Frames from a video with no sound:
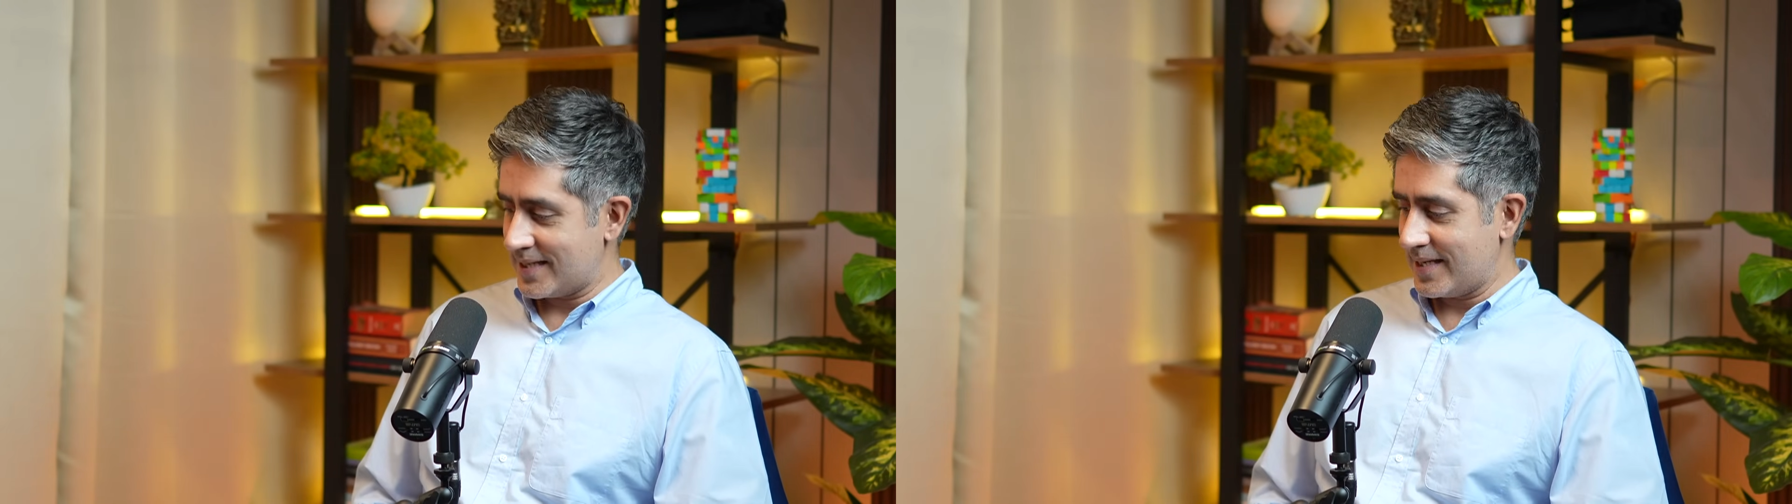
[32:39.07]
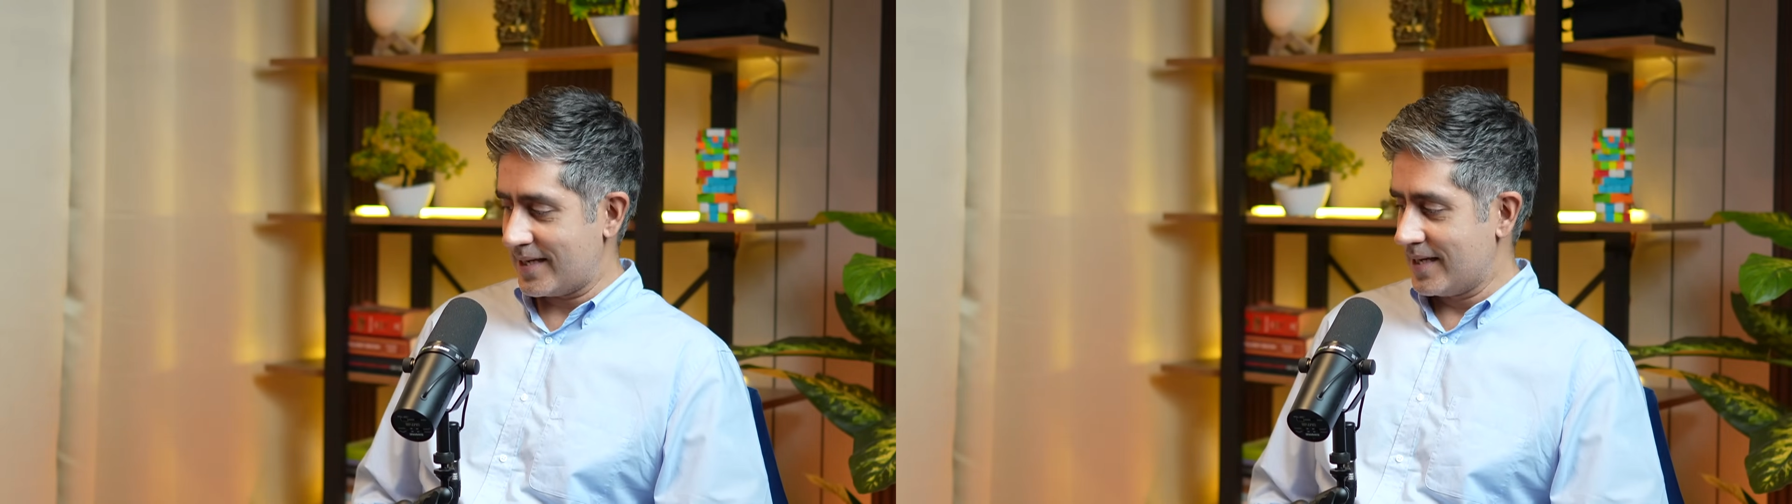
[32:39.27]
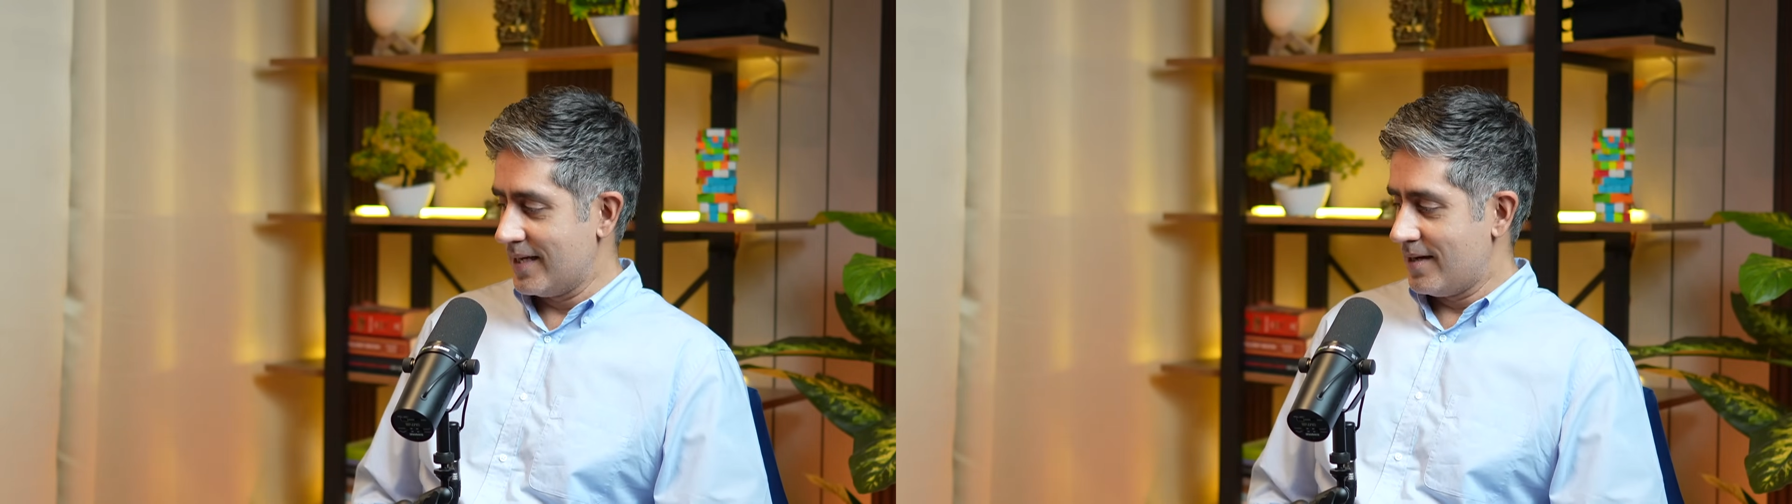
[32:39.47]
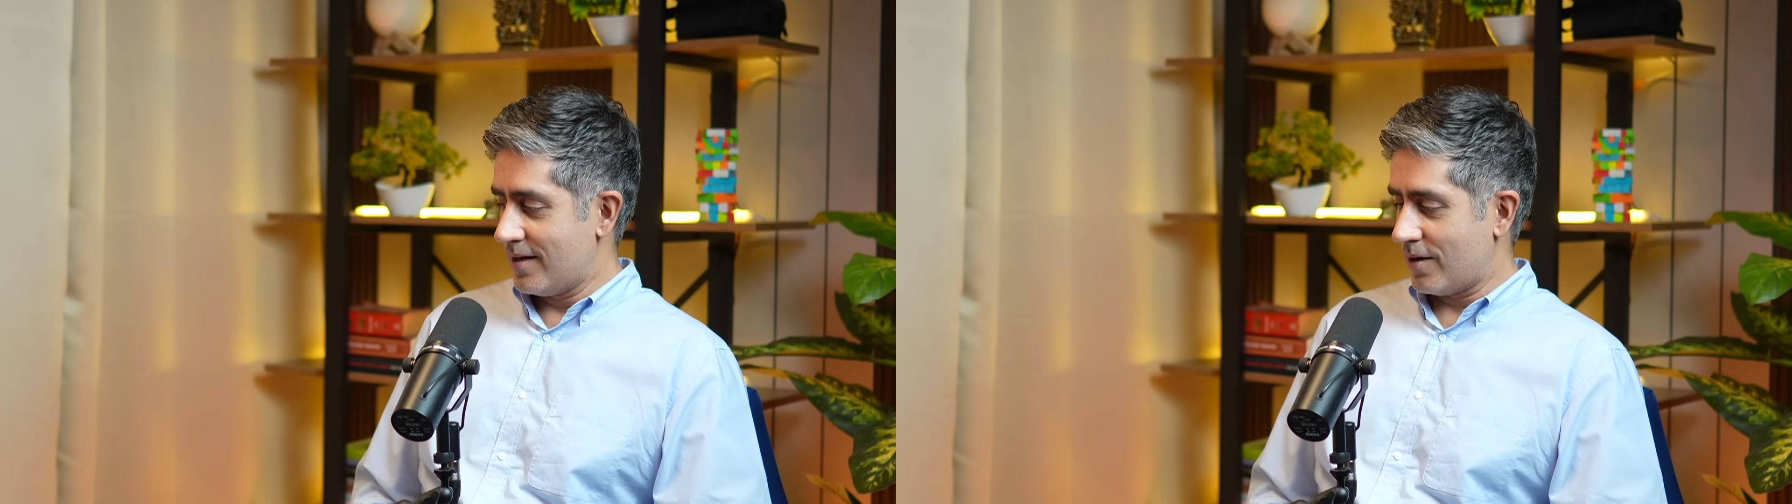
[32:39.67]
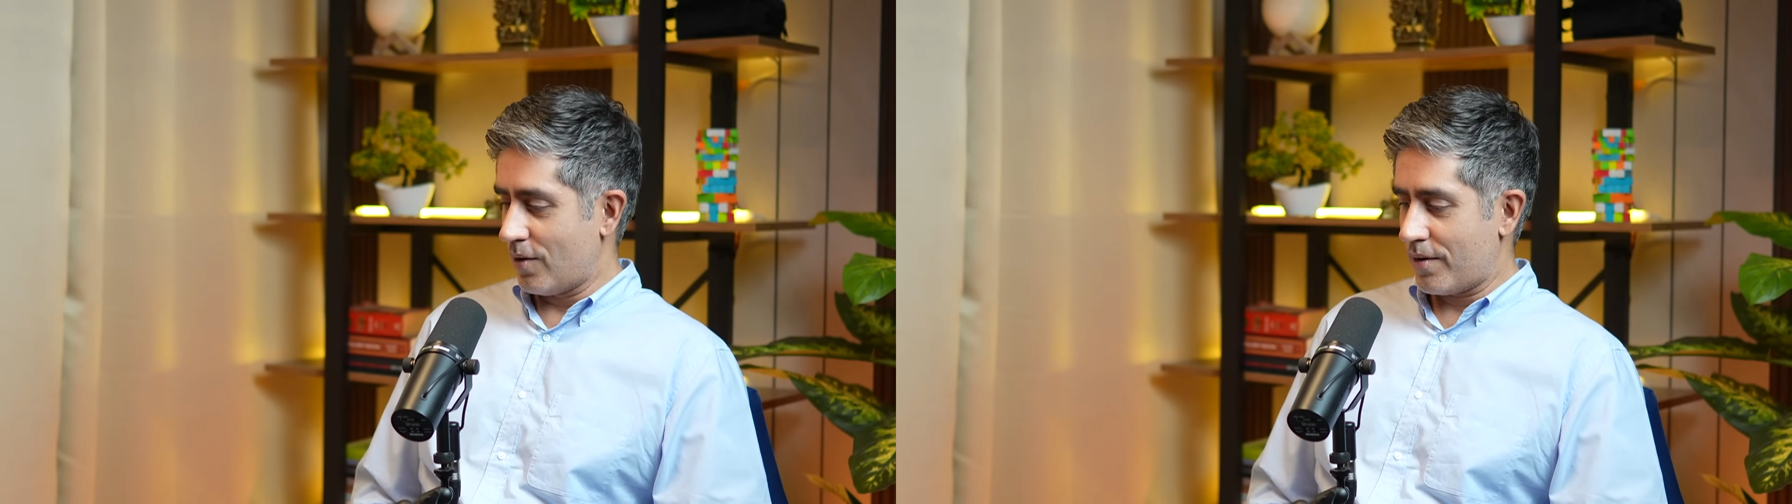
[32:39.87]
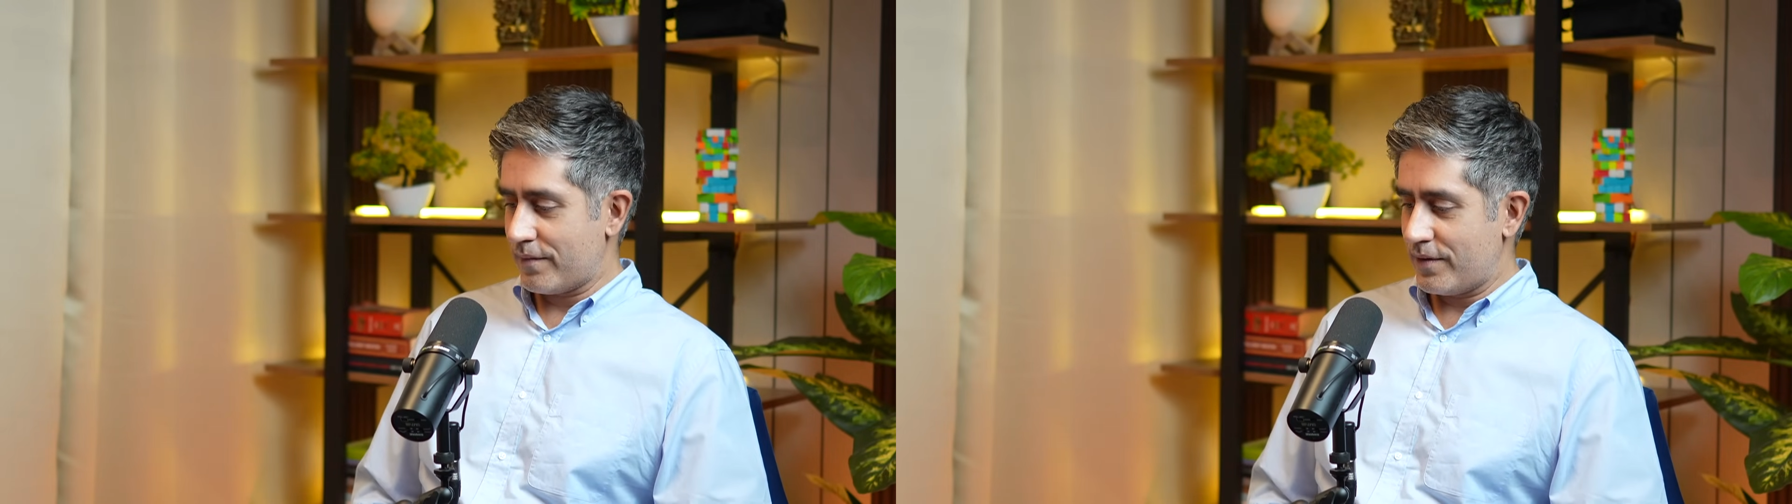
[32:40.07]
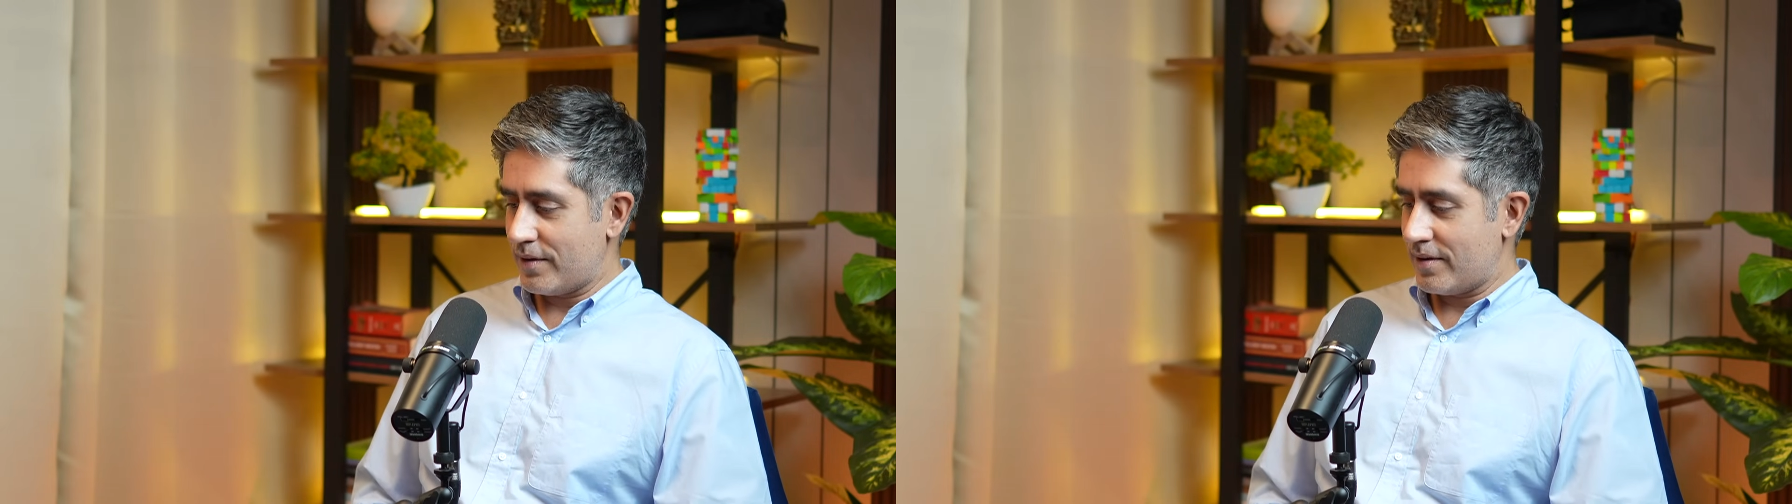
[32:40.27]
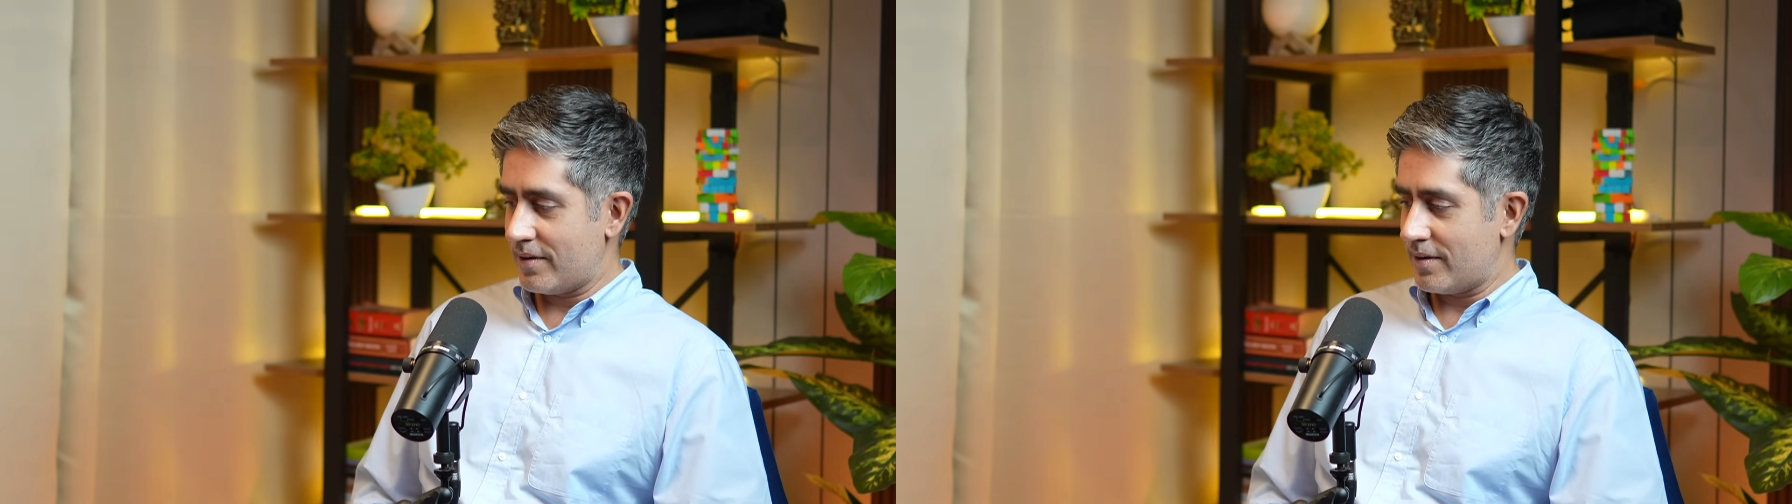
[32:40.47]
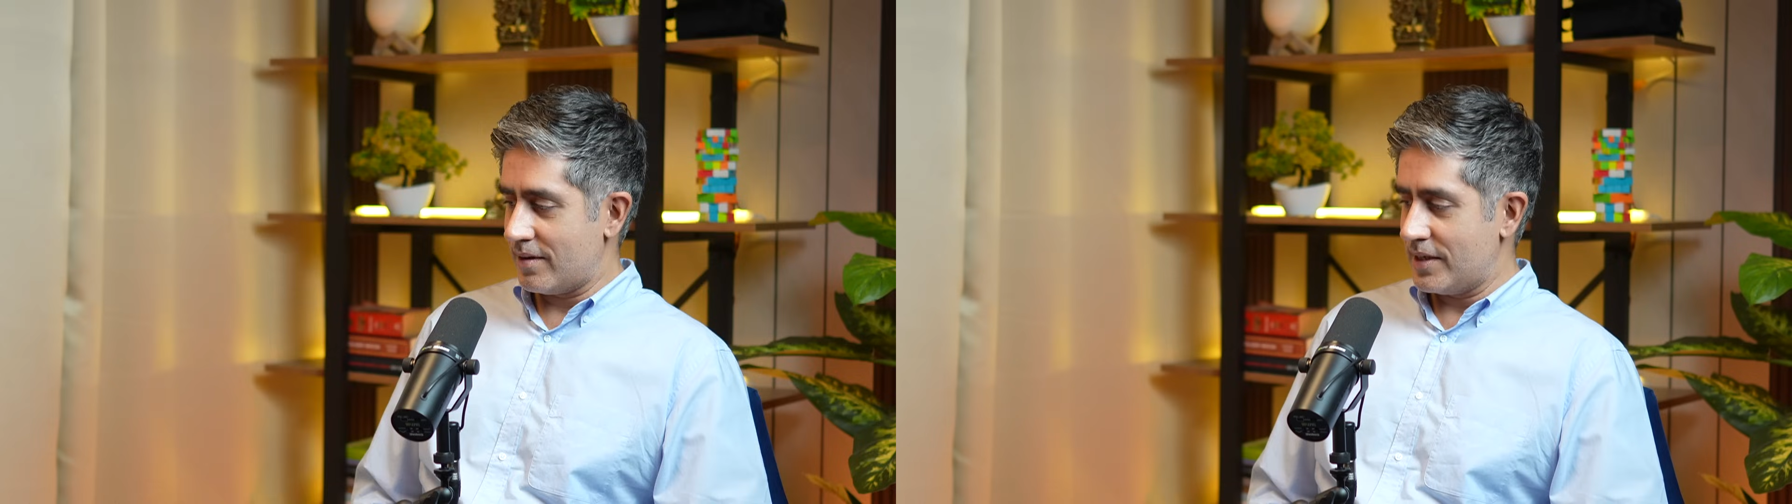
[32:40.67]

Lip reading: I think a lot of the